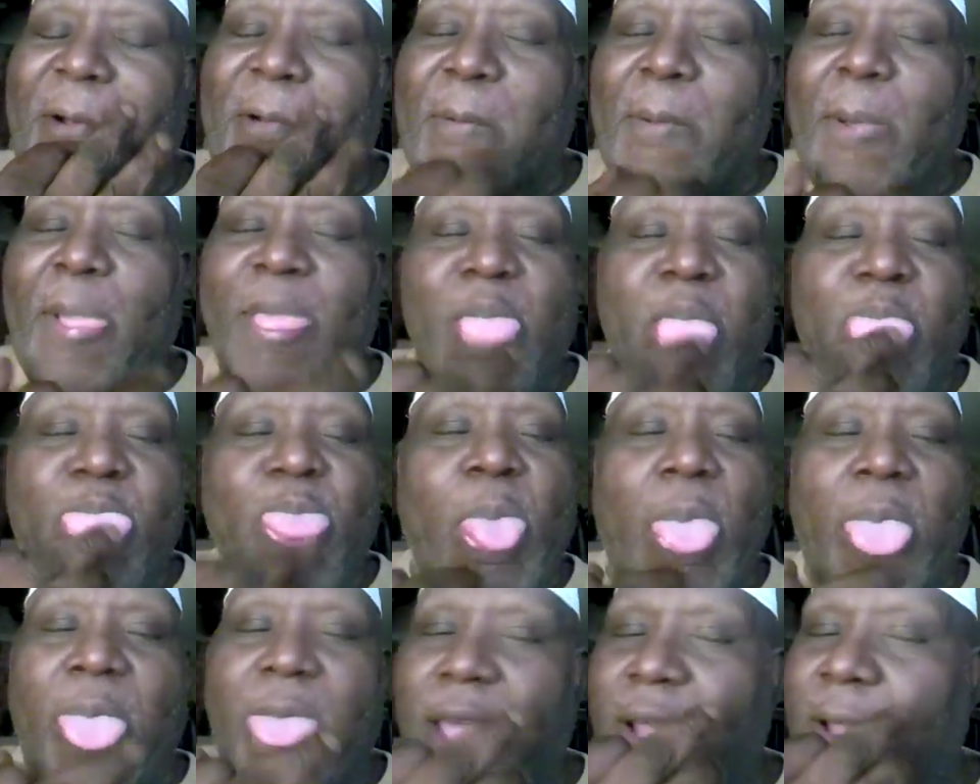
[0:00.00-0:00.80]

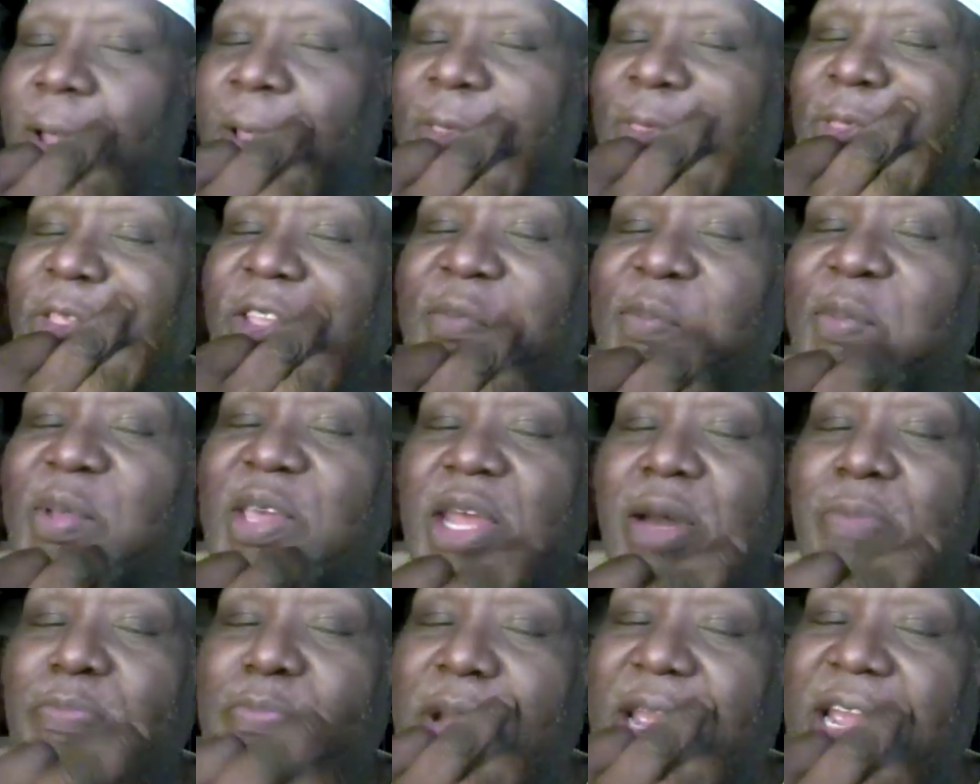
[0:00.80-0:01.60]
intimate apparels,
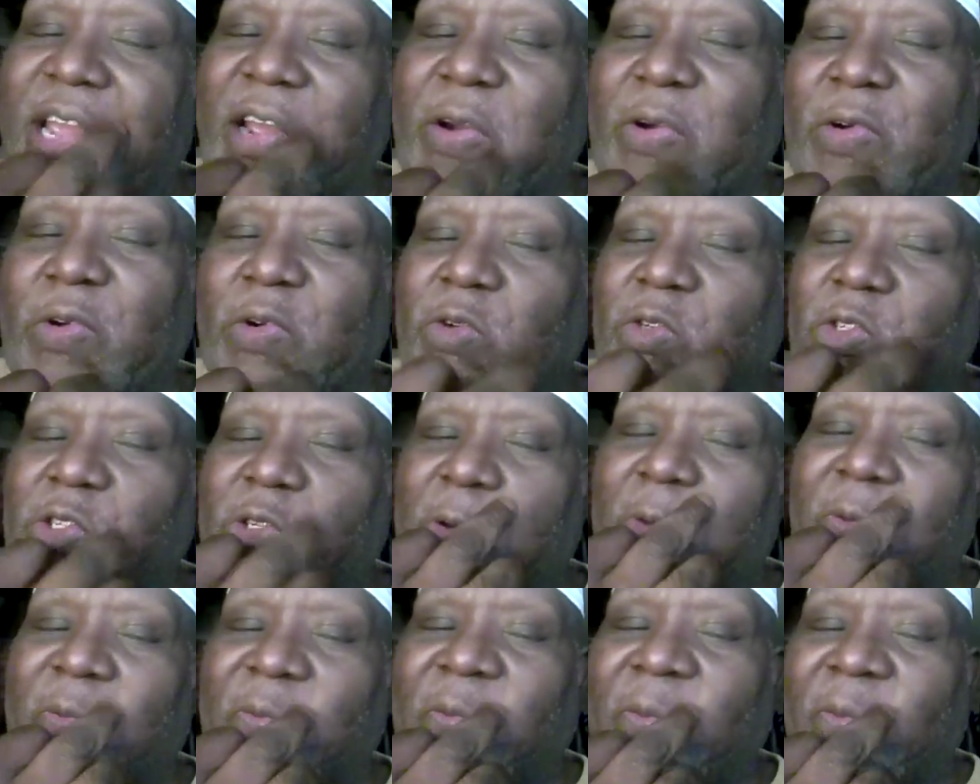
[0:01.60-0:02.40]

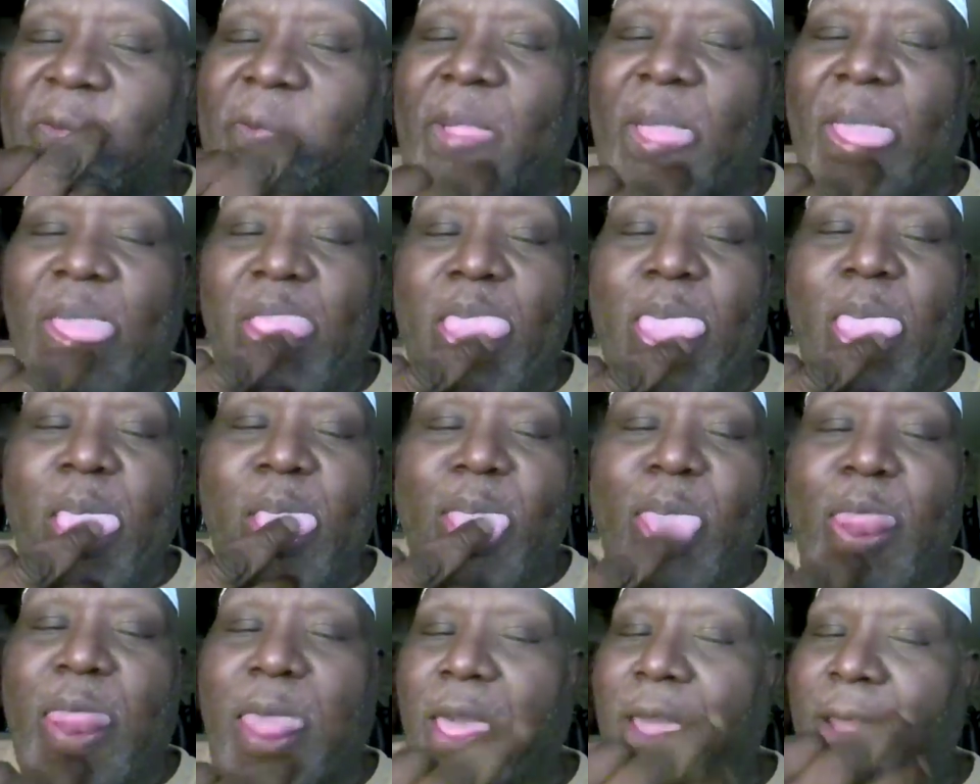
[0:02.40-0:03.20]
and I
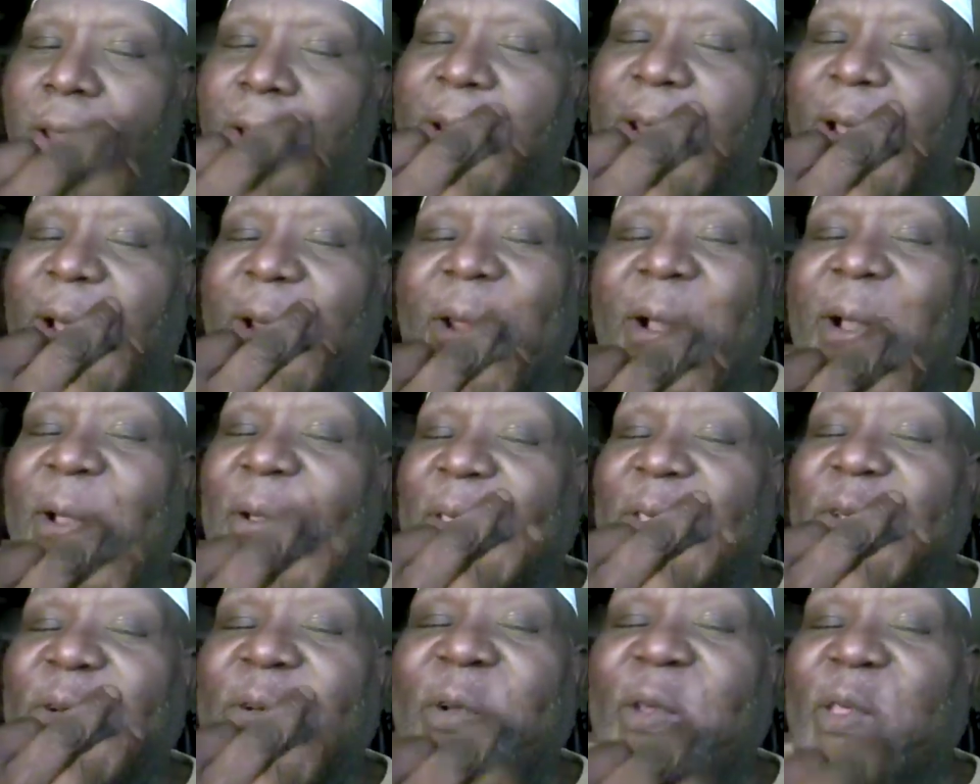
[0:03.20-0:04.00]
like doing that on
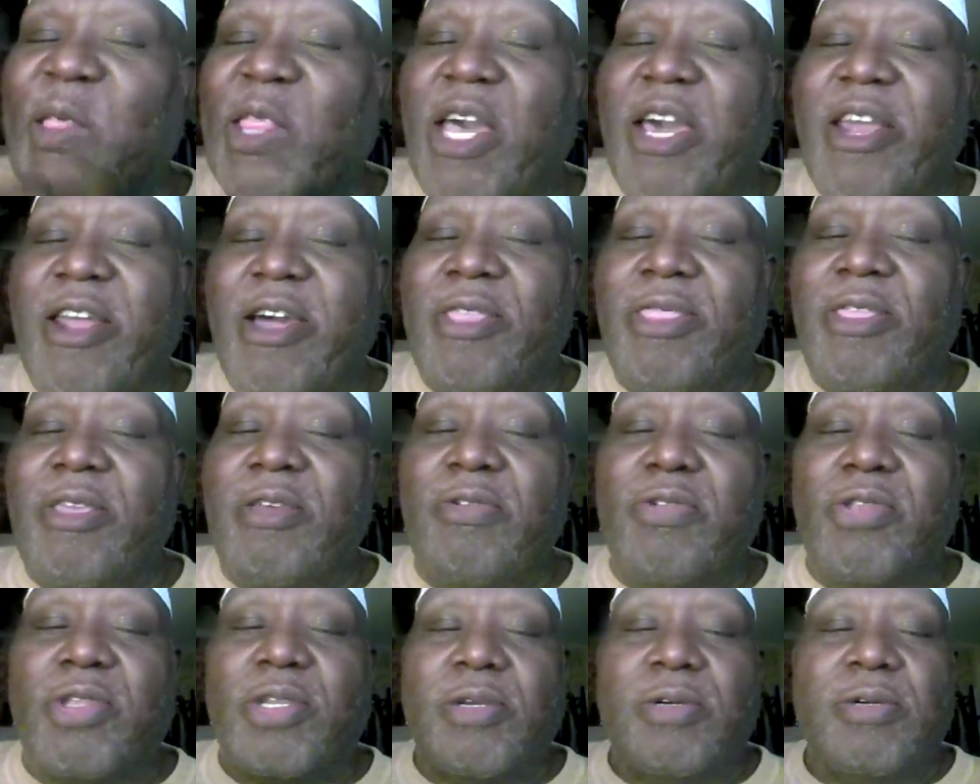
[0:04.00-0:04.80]
YouTube.
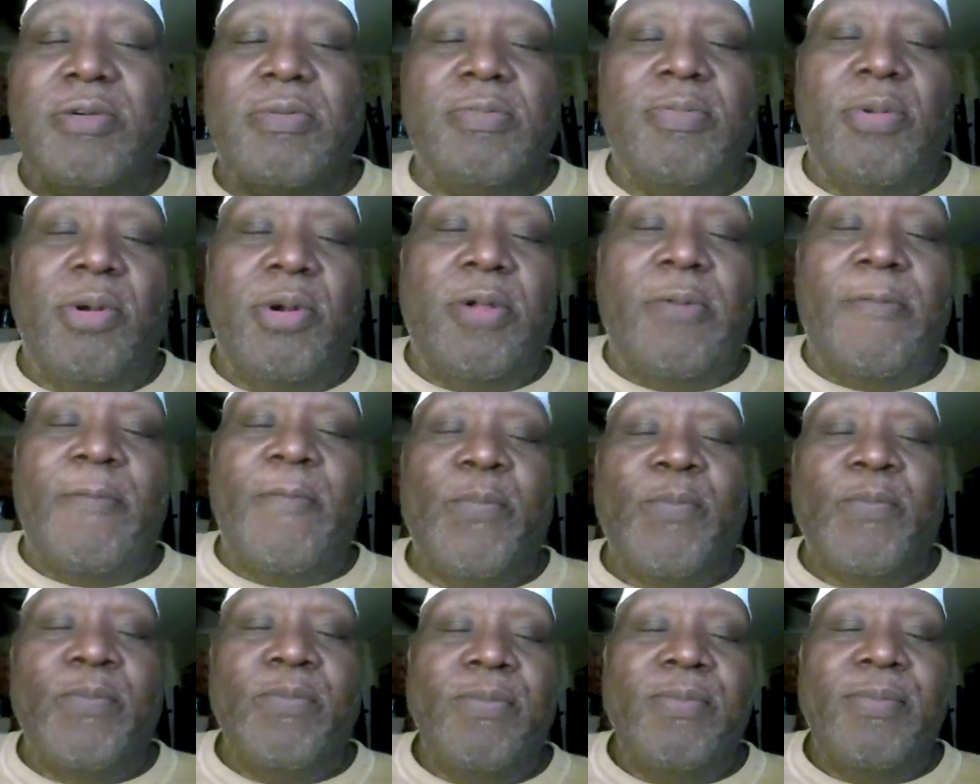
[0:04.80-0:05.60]

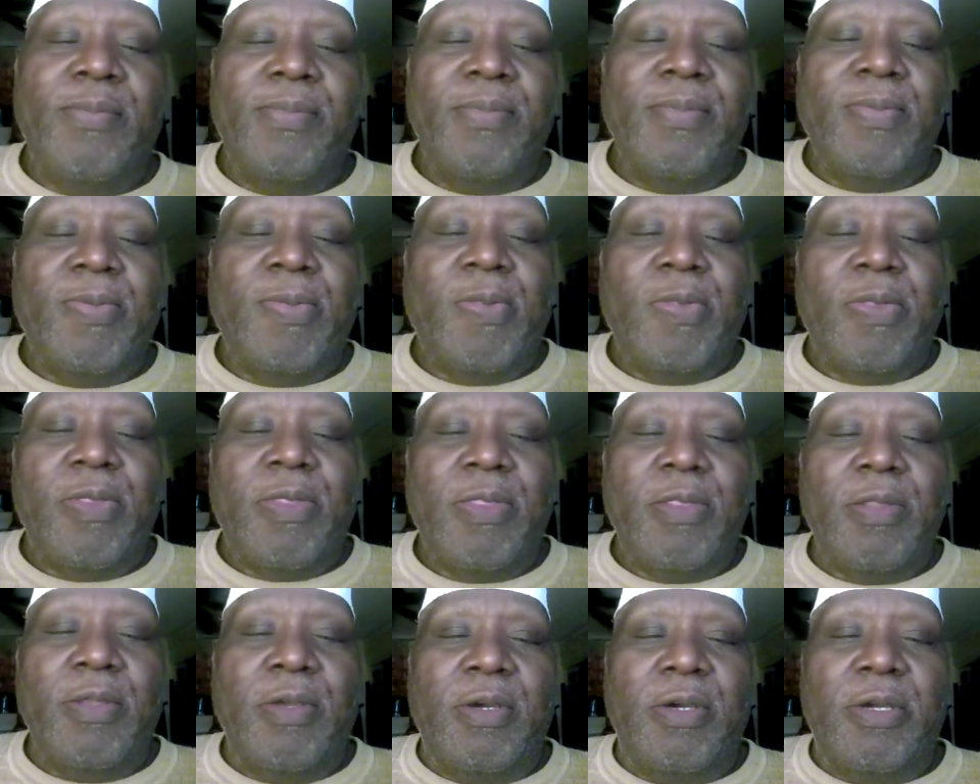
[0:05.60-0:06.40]
You know,
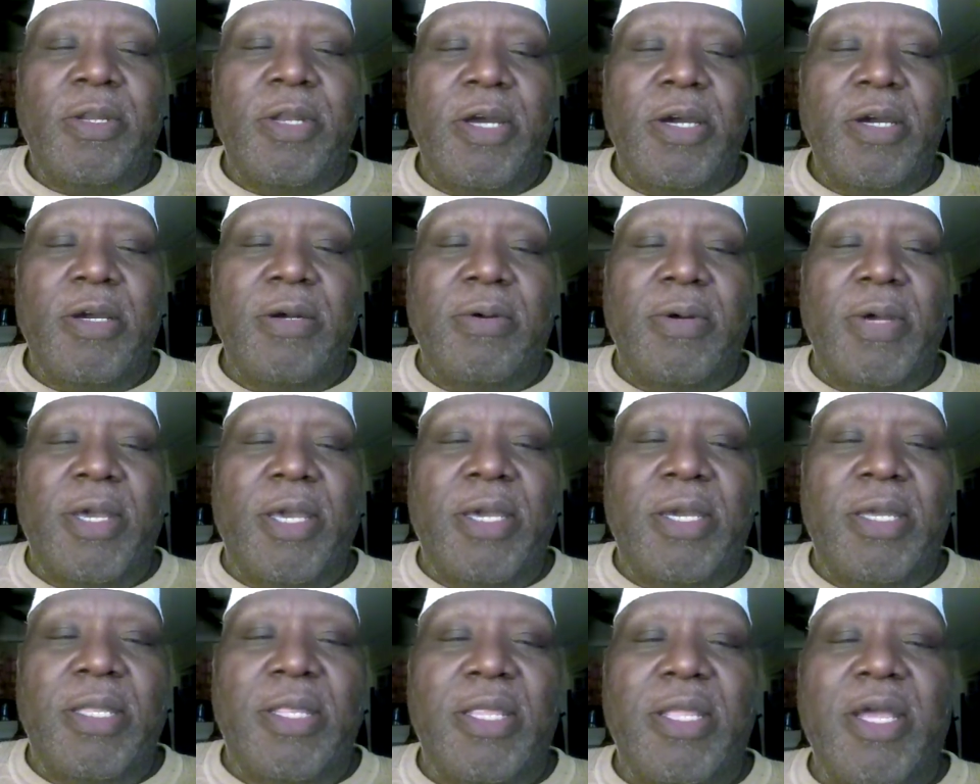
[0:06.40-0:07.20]
and
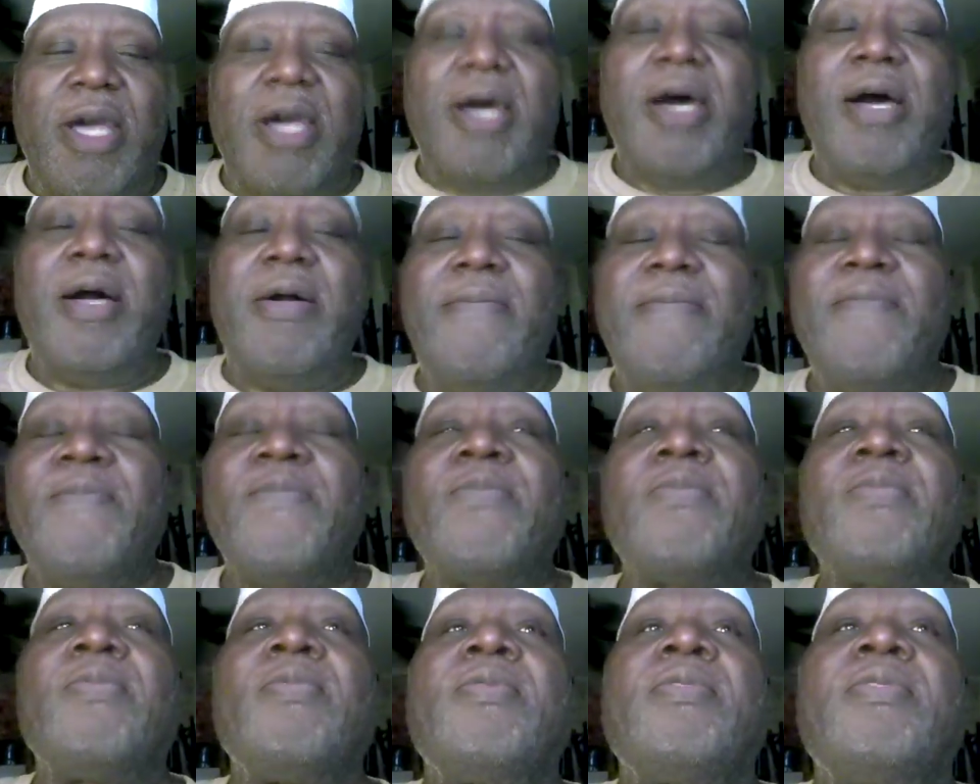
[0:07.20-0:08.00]
I
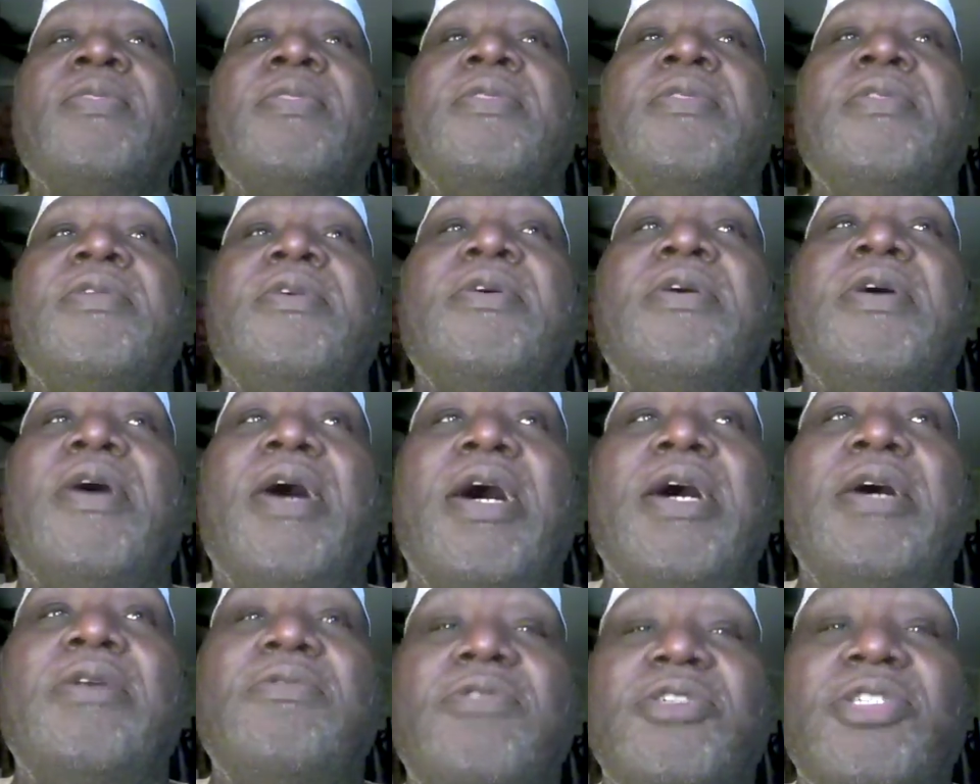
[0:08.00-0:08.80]
was watching
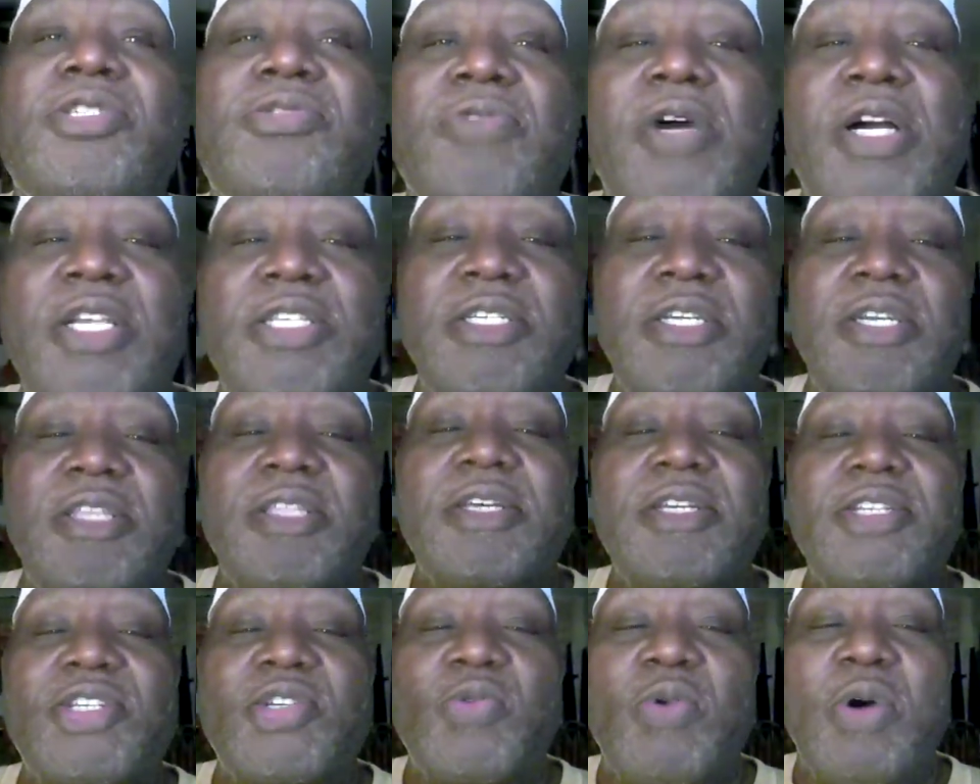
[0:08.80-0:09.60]
this one
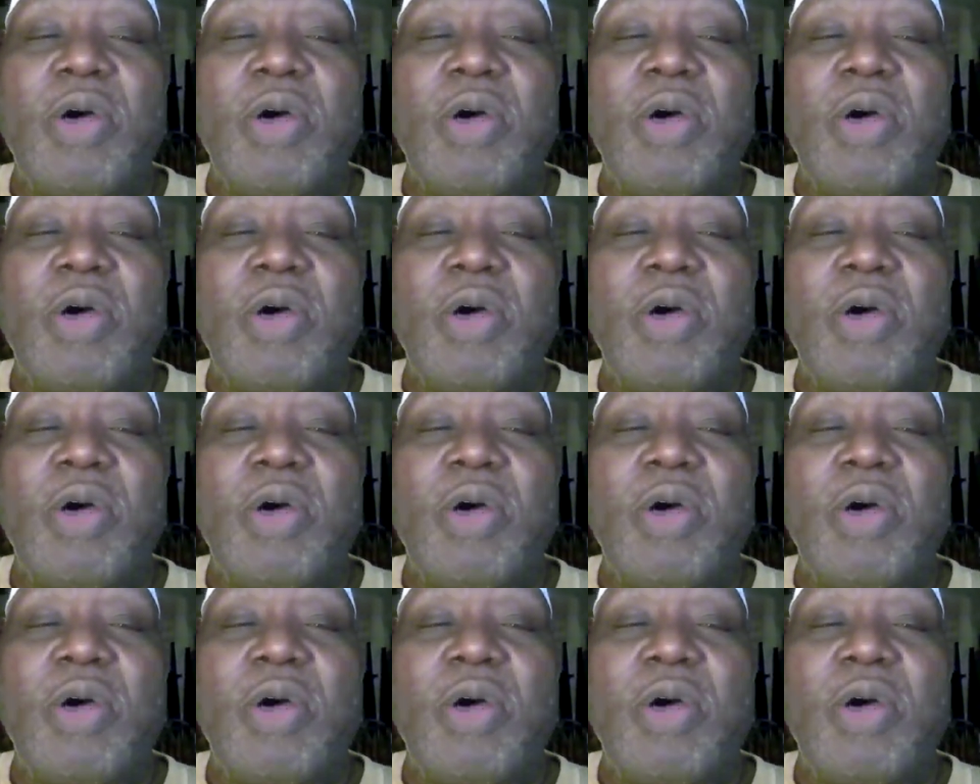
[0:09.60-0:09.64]
woman,